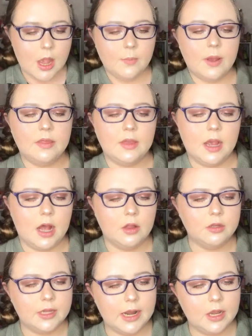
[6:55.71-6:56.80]
But the
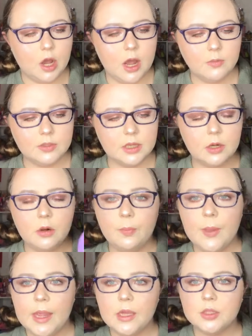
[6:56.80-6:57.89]
color that I got was a little
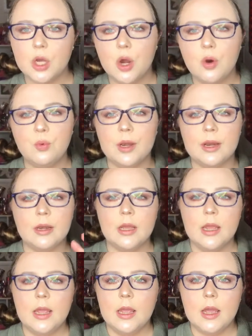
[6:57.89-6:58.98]
pink toned, and
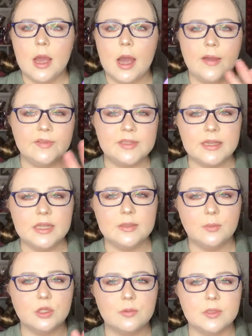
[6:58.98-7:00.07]
I've said this
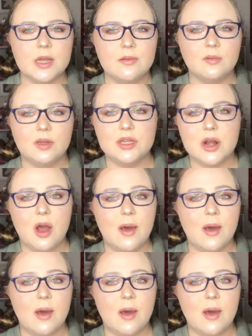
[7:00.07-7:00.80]
multiple times on my channel.